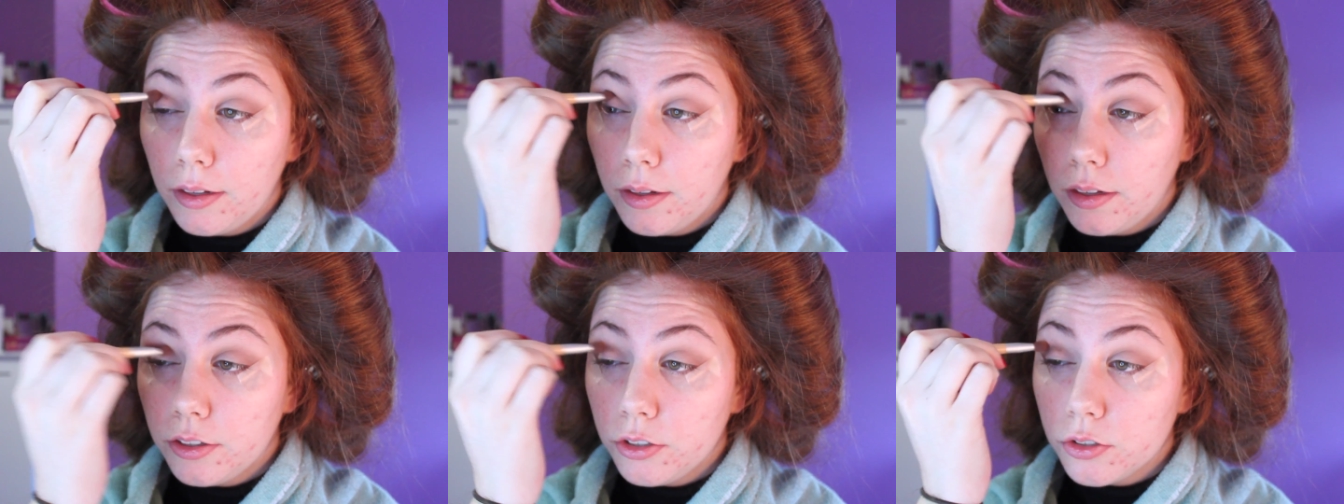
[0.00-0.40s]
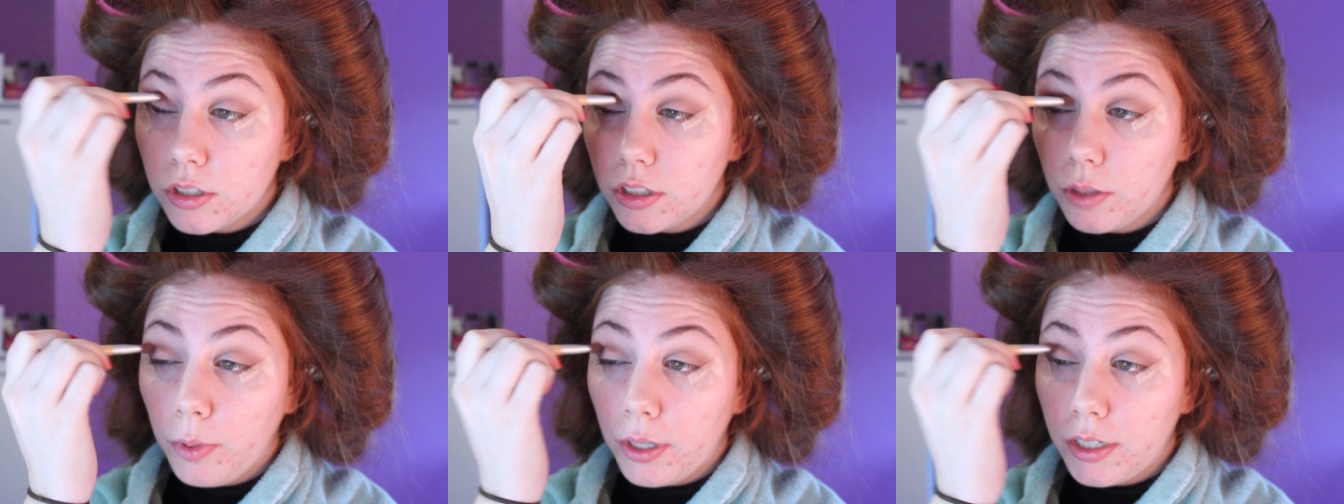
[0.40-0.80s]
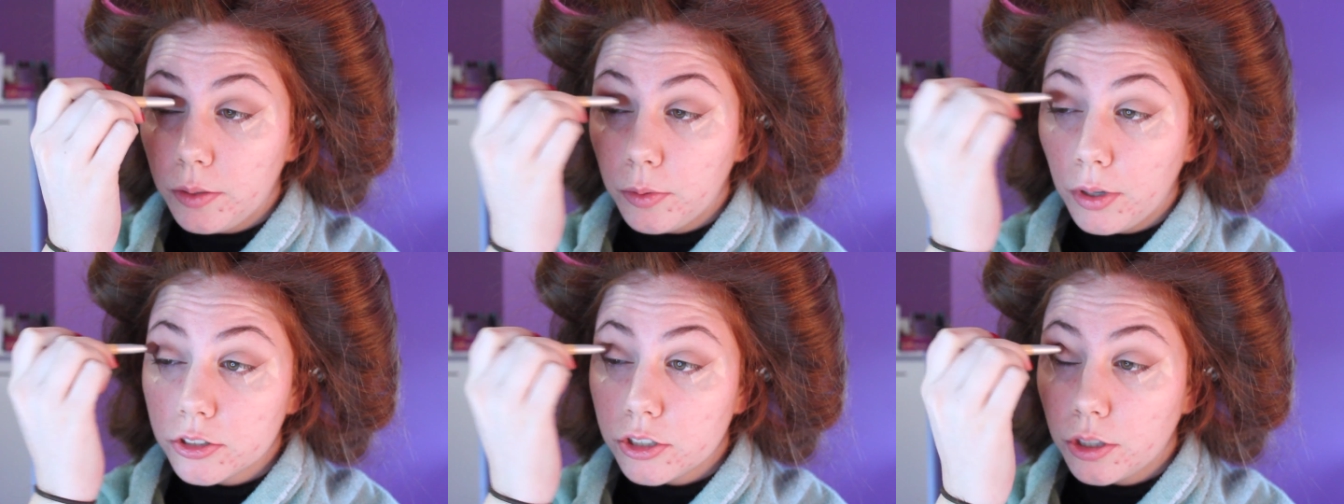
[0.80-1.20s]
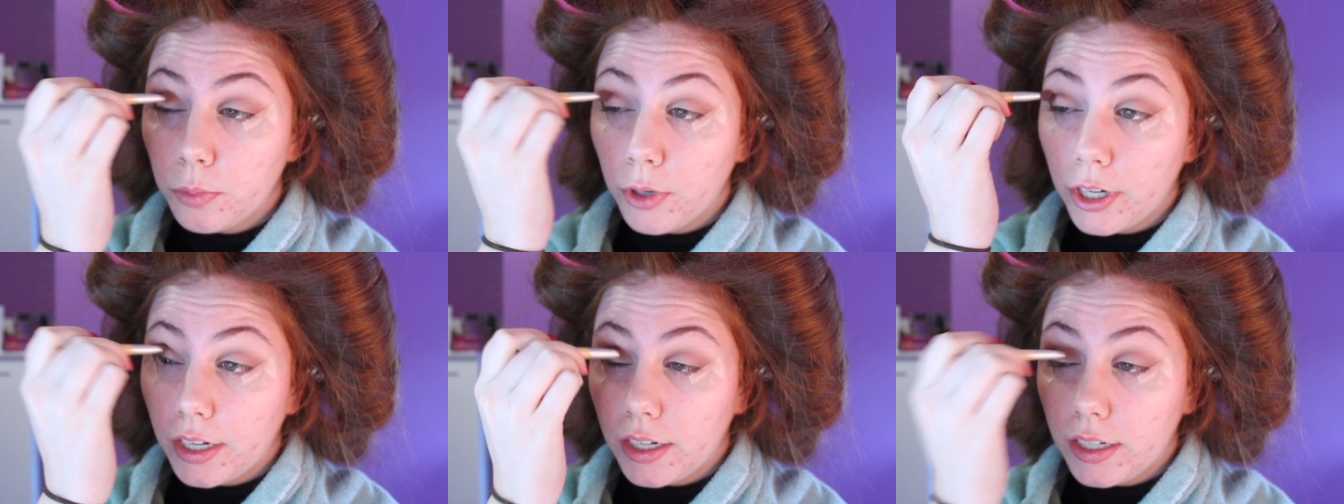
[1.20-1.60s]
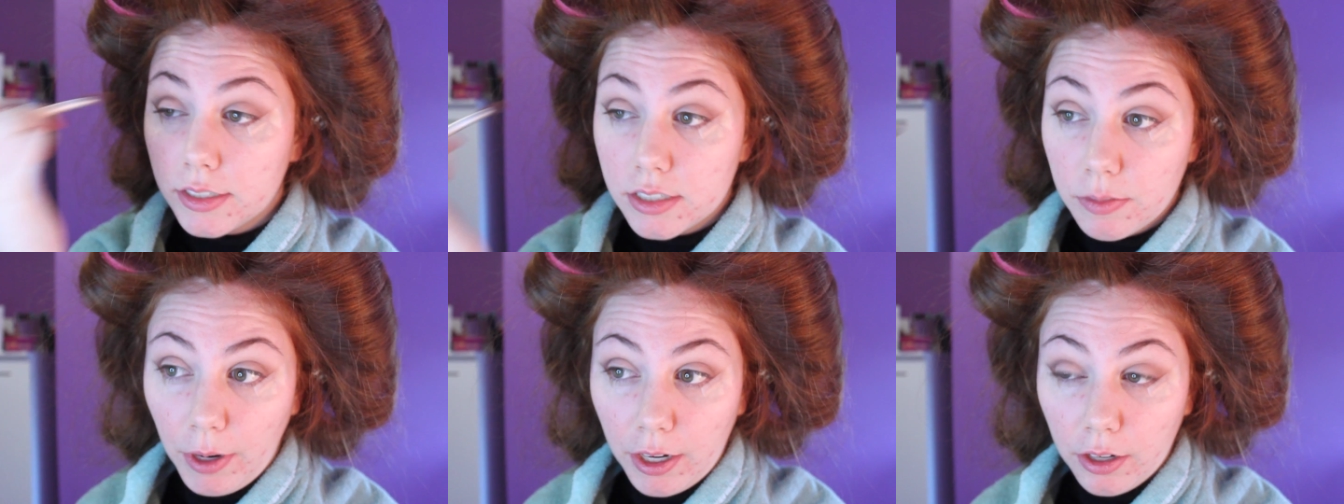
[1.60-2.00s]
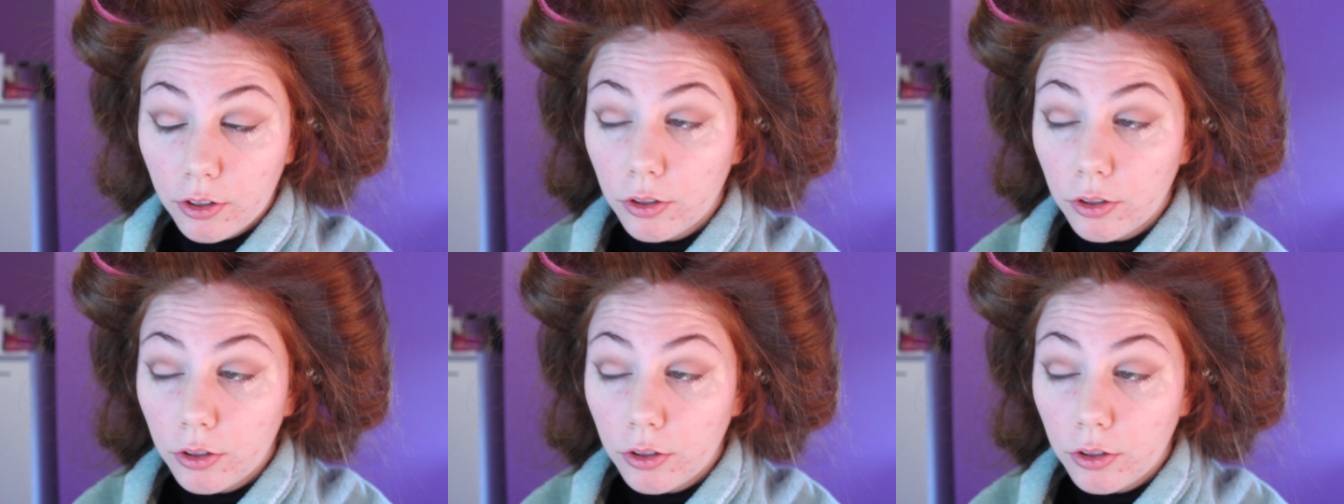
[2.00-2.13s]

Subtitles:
using the blending brush to bring it into my inner